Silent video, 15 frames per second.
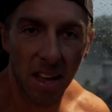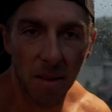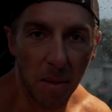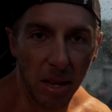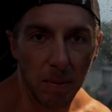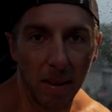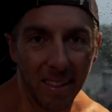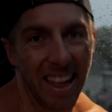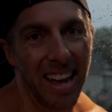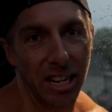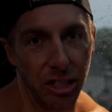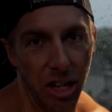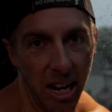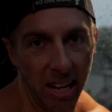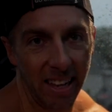makes my
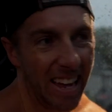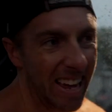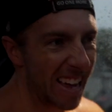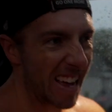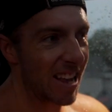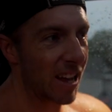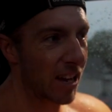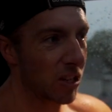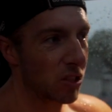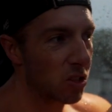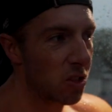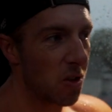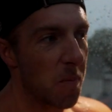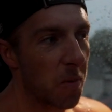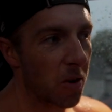legs shake. Like I get
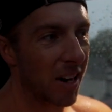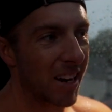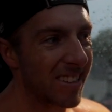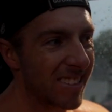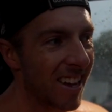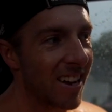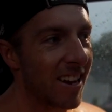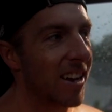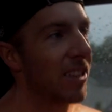super excited.